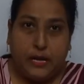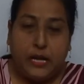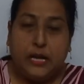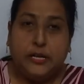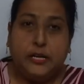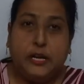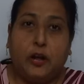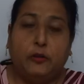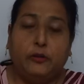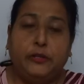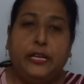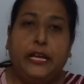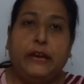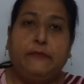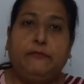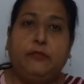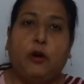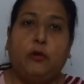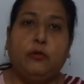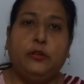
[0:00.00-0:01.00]
Now they have
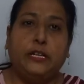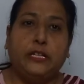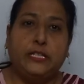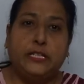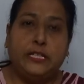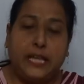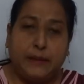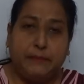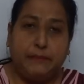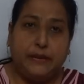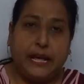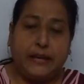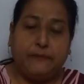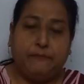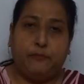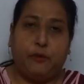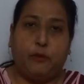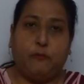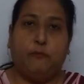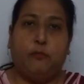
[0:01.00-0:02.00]
counted same type
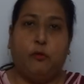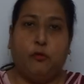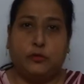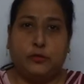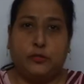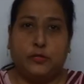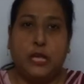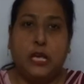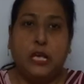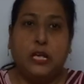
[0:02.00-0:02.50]
of books,